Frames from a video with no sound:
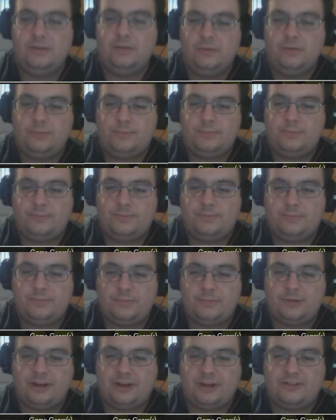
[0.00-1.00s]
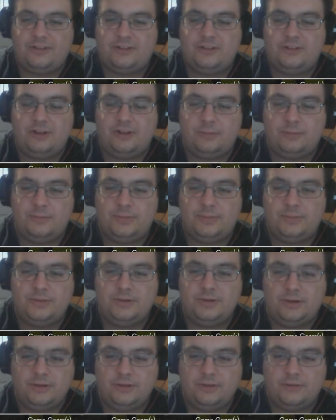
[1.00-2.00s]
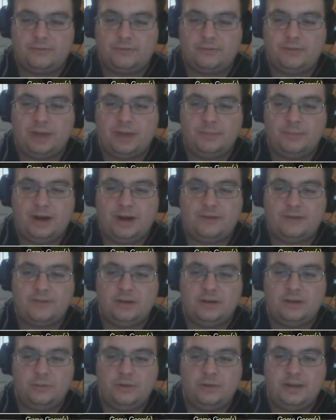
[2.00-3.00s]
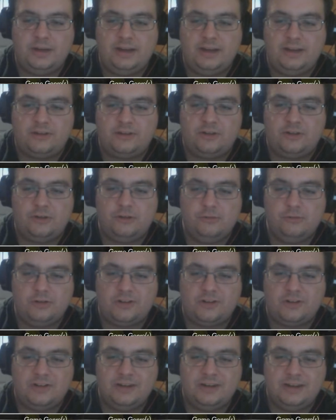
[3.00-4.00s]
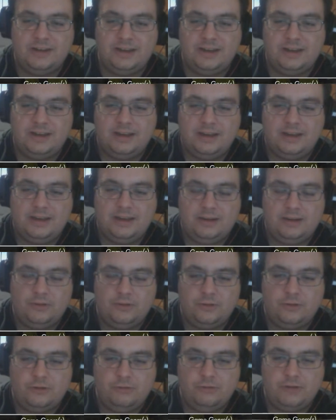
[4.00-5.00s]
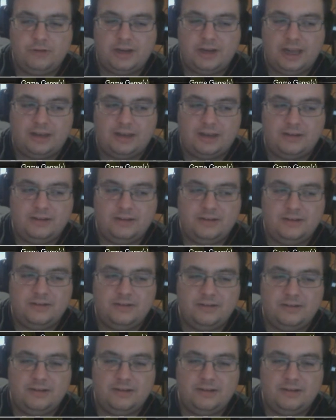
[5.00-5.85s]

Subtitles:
If you press jump on the frame after you release shoot, you shoot again.